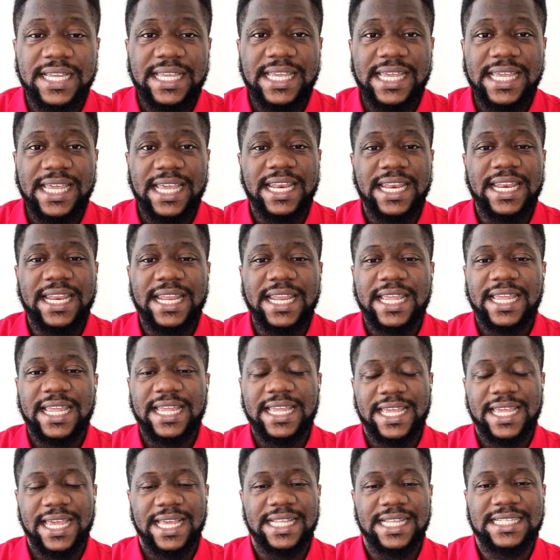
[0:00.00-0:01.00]
in
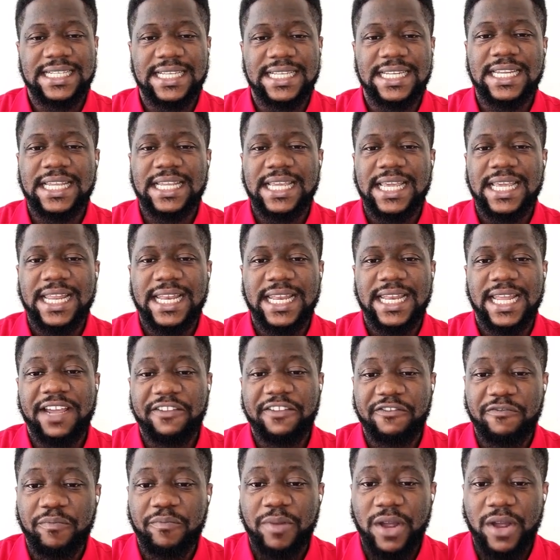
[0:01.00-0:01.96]
getting a life